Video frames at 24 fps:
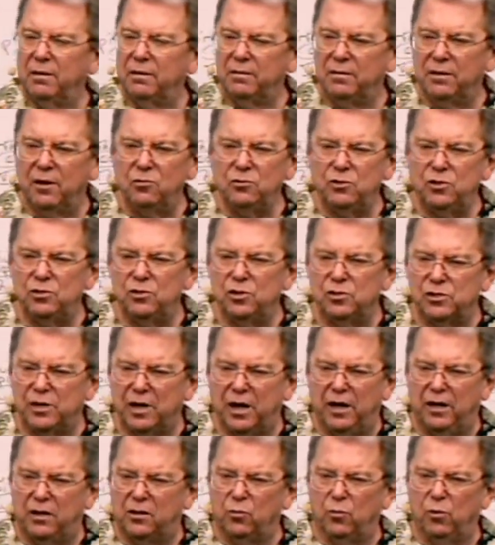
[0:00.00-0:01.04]
Don't you just
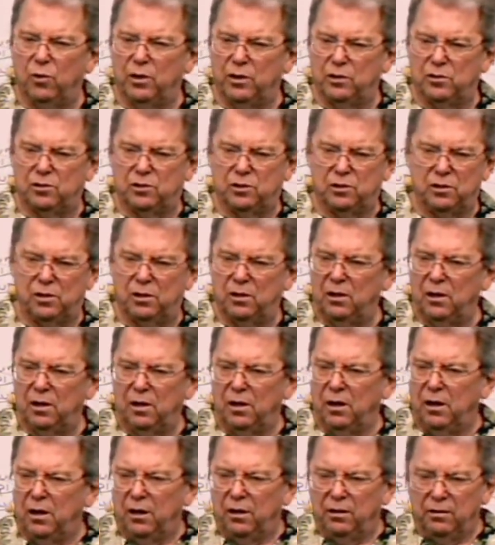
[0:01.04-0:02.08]
hate to watch
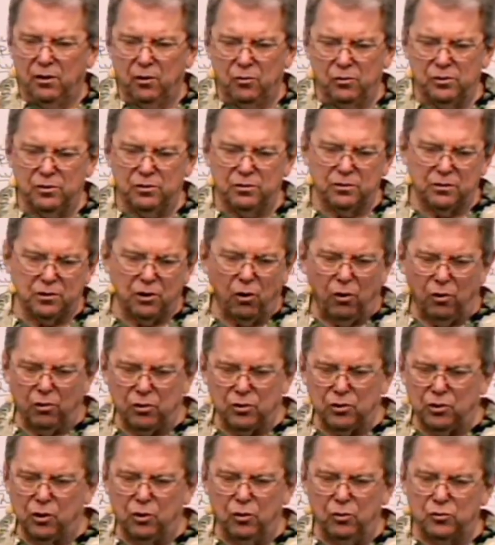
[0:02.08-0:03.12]
those talk
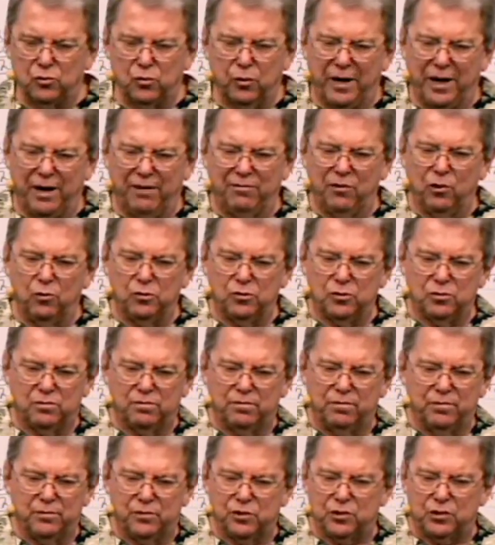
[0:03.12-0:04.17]
shows where we have those
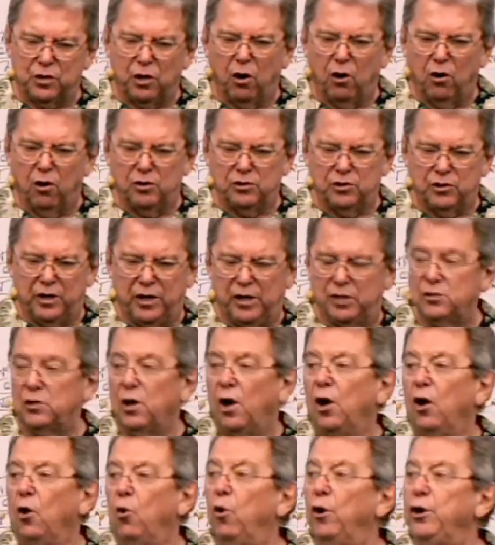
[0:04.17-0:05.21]
stars and guests?
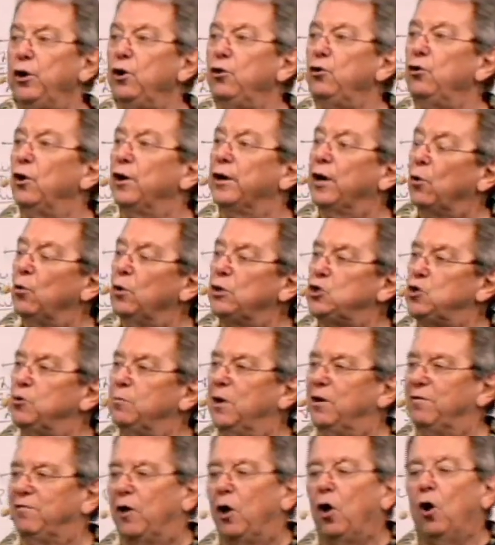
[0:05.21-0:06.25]
What are you doing now? What's your
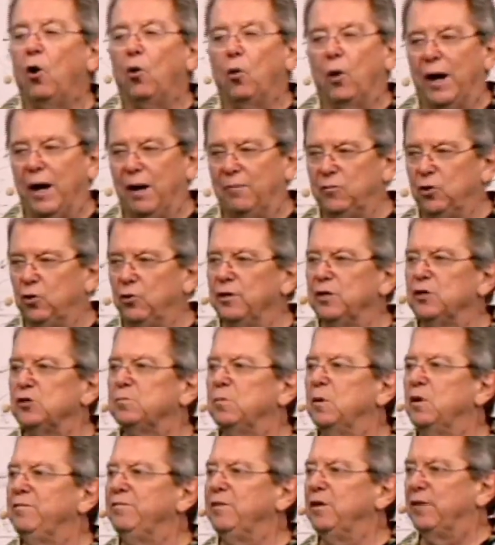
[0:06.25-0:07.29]
movie? Well, I'm doing this
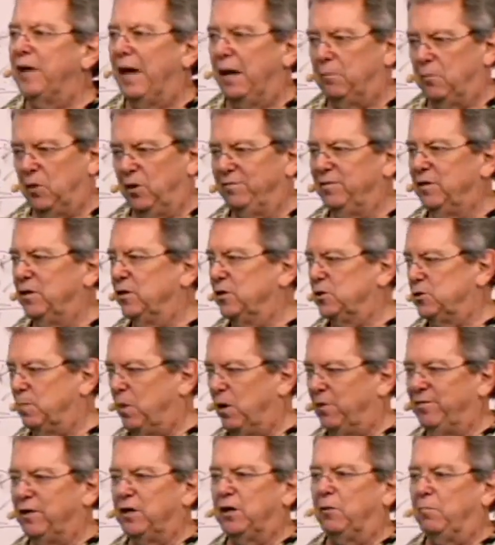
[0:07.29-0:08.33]
movie and that movie and this
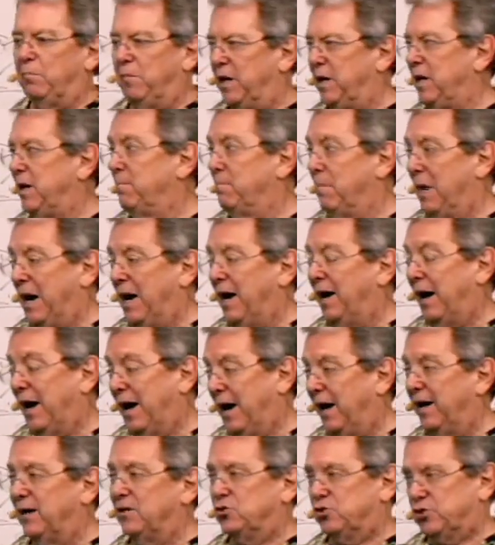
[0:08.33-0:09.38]
movie and me and my
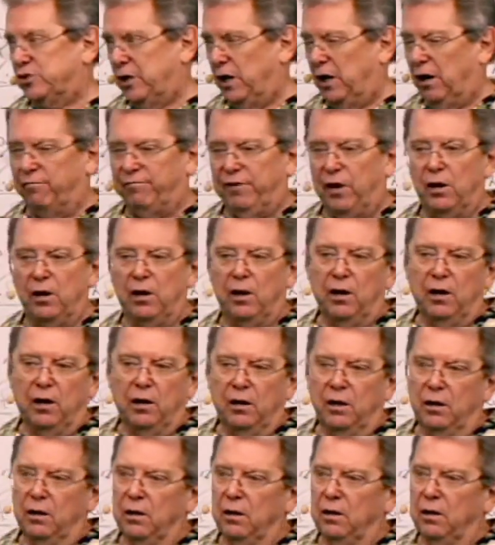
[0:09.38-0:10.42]
I and self.
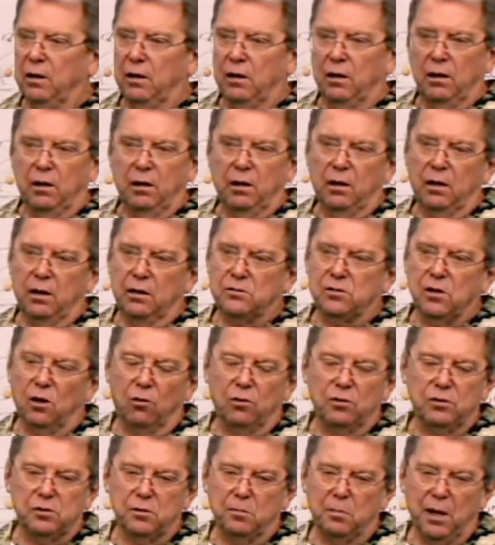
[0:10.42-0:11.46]
That's all
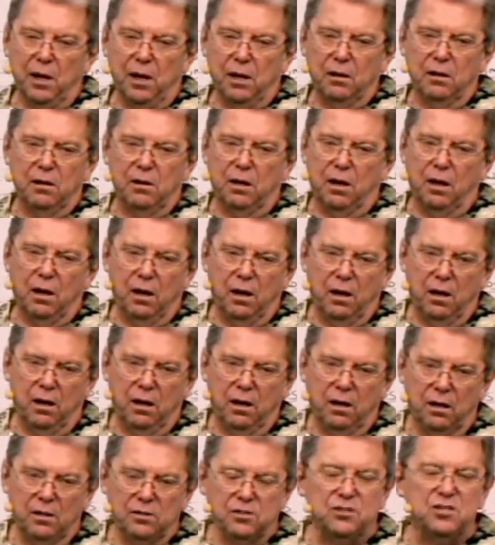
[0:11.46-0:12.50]
it's about, isn't it?
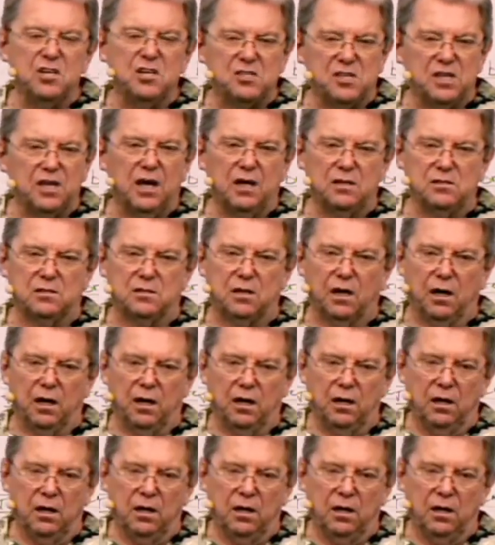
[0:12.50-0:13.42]
It's disgusting.